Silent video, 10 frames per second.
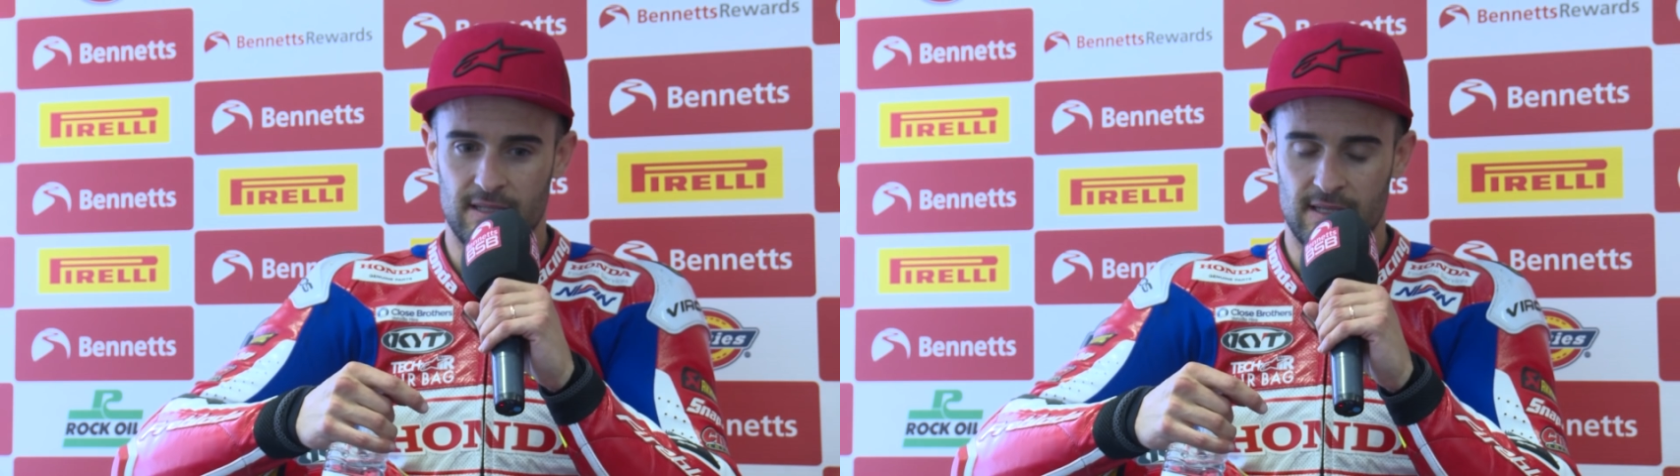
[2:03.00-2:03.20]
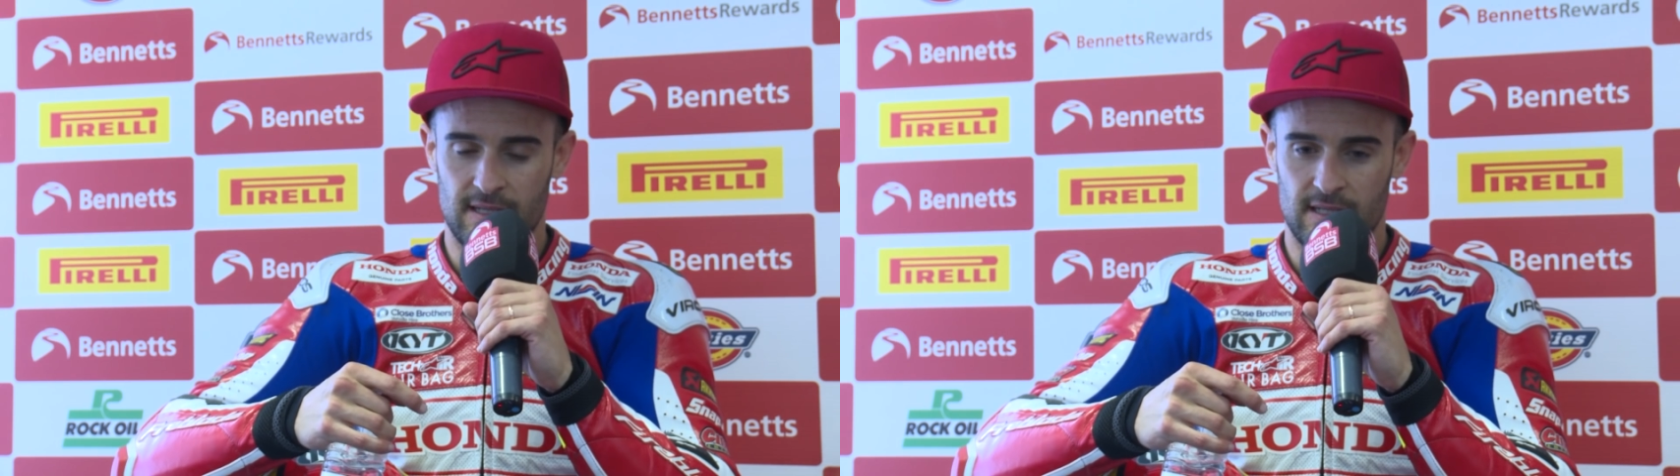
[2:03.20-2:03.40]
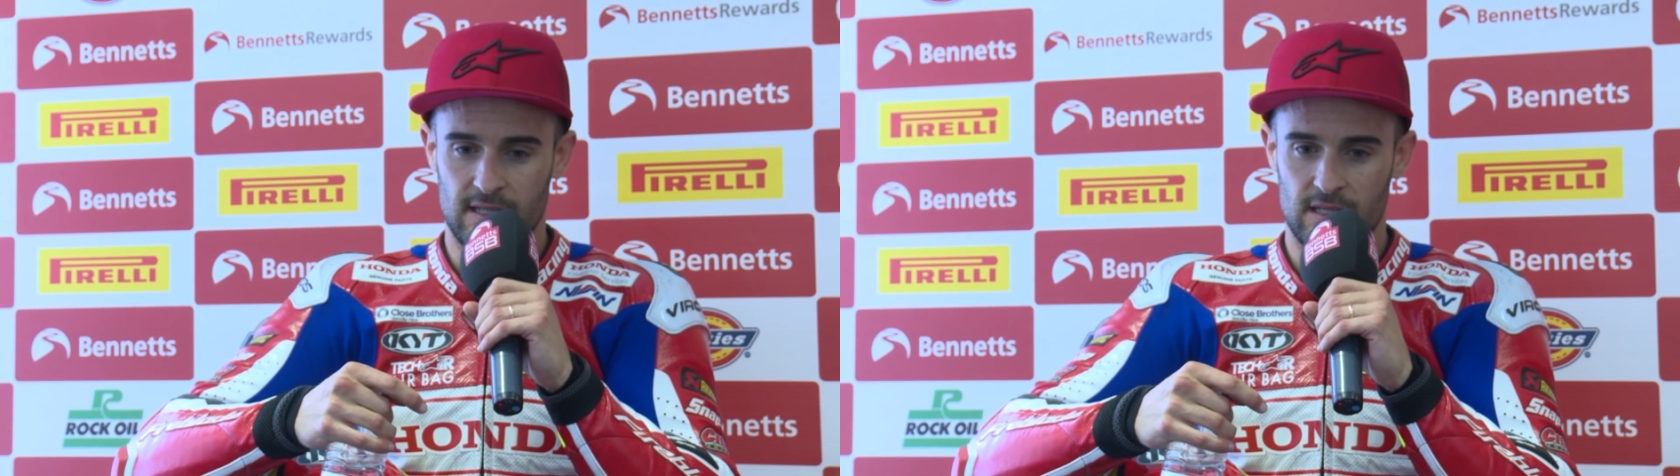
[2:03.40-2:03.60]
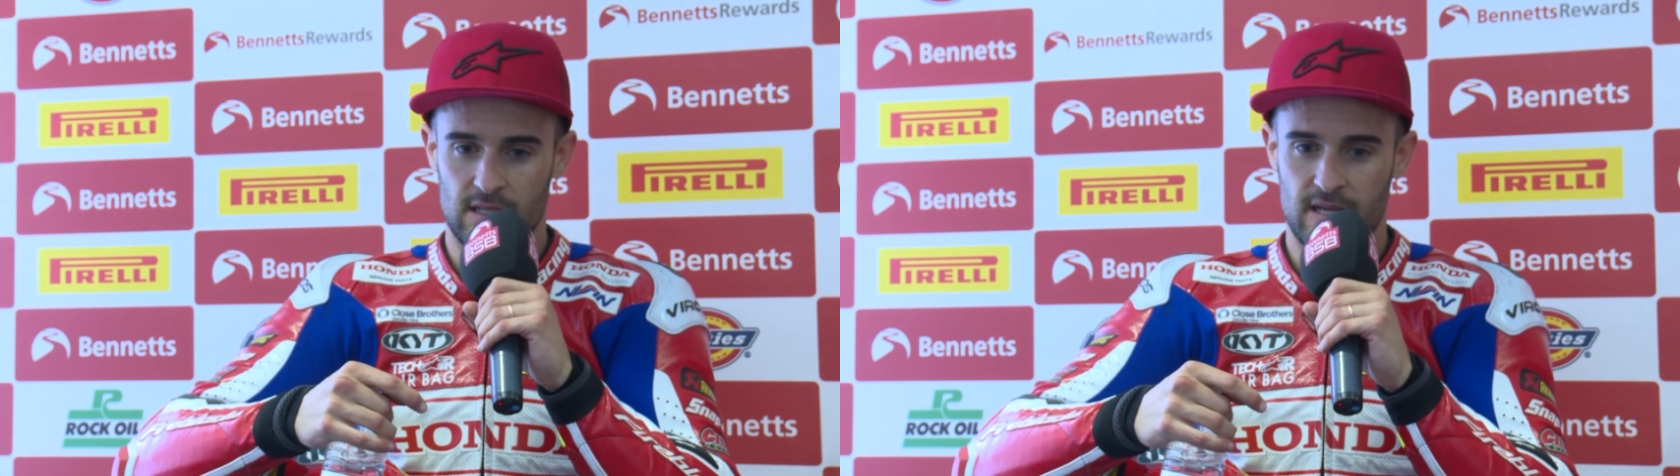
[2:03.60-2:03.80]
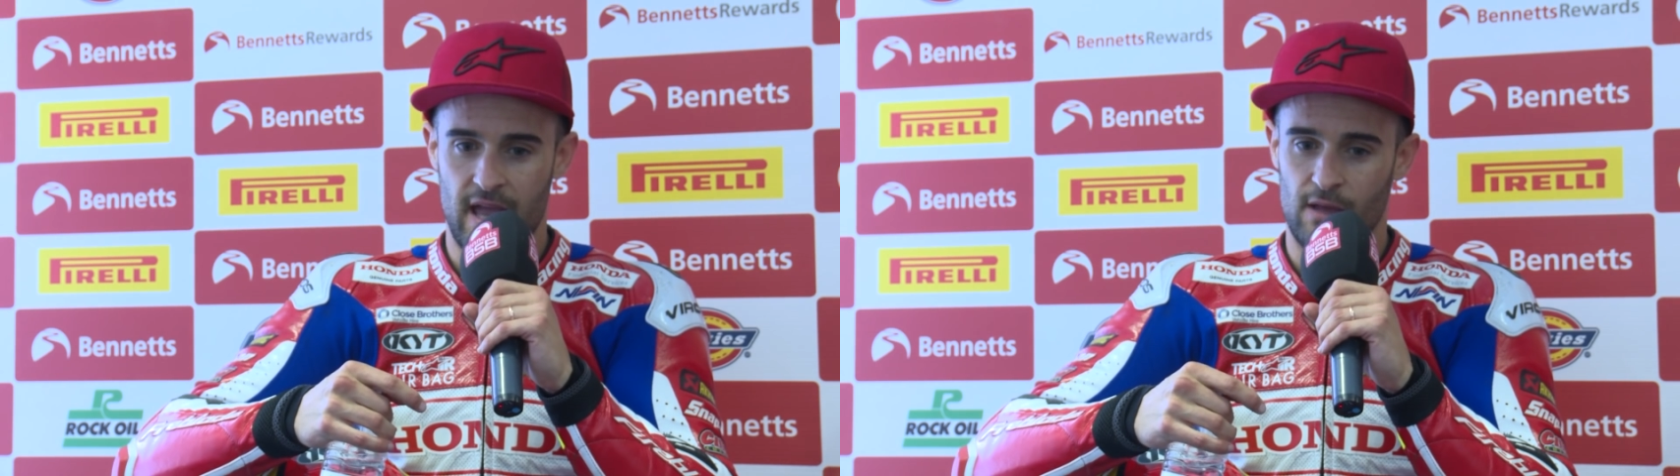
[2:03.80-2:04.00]

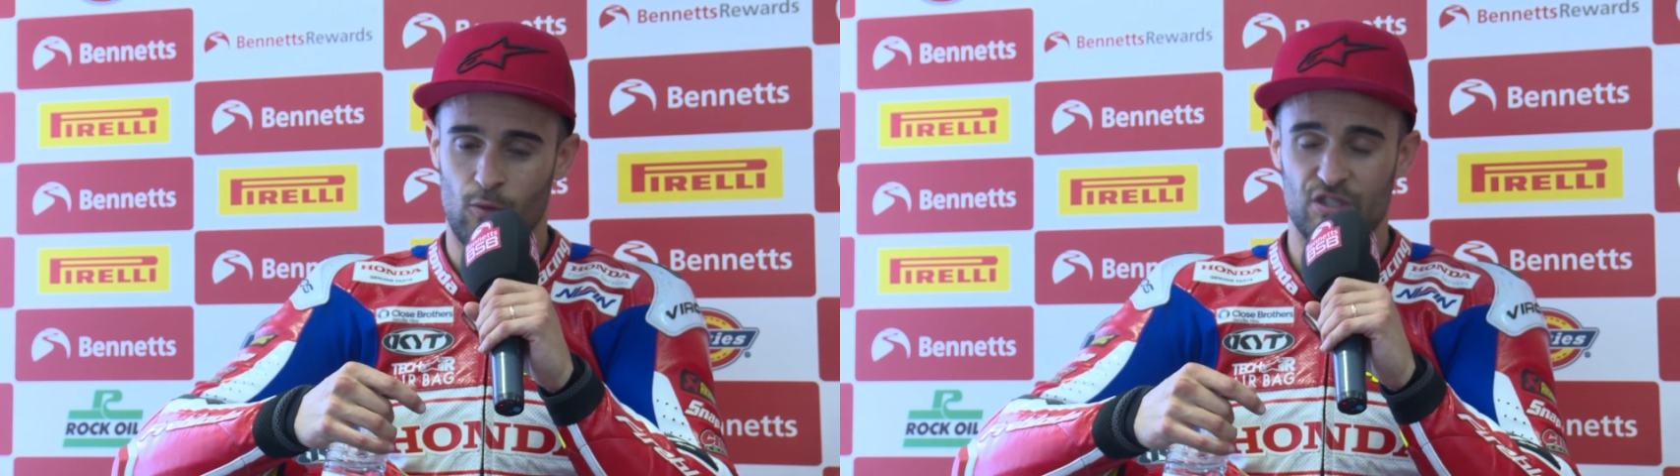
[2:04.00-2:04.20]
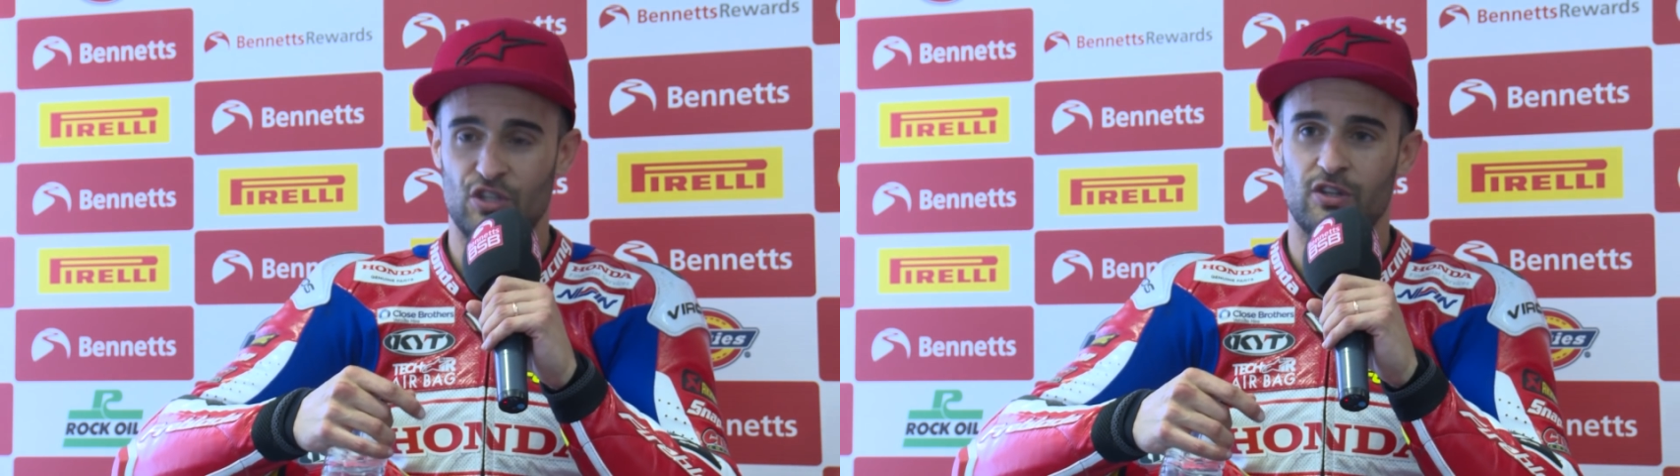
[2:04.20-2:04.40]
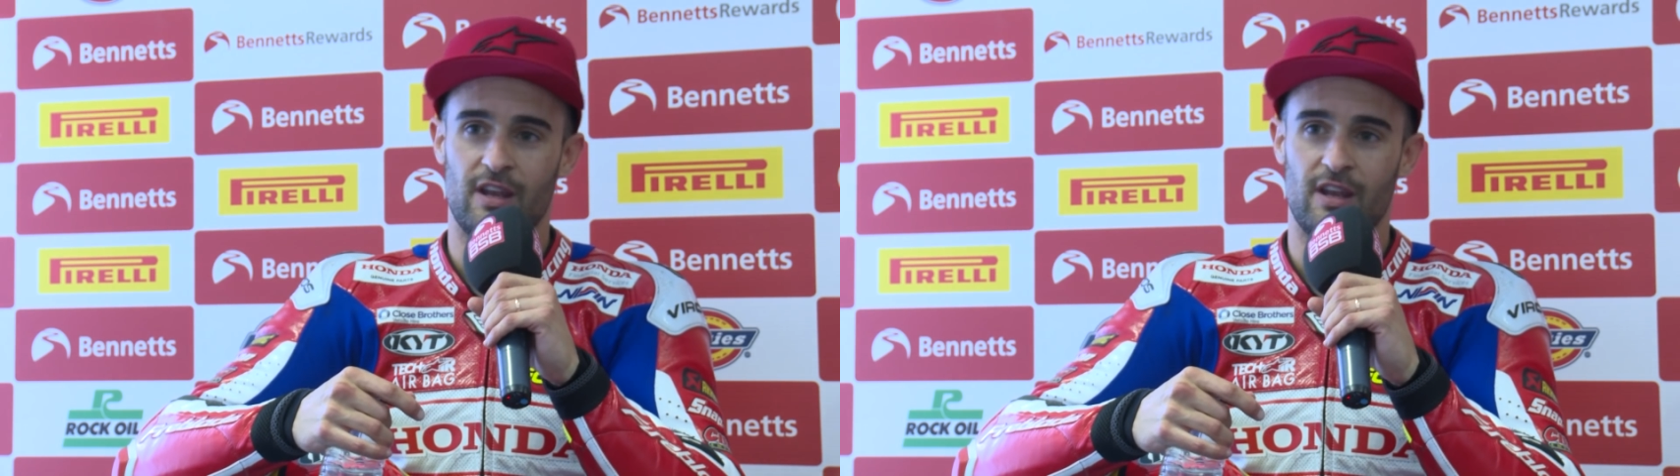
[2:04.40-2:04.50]
yeah, it was not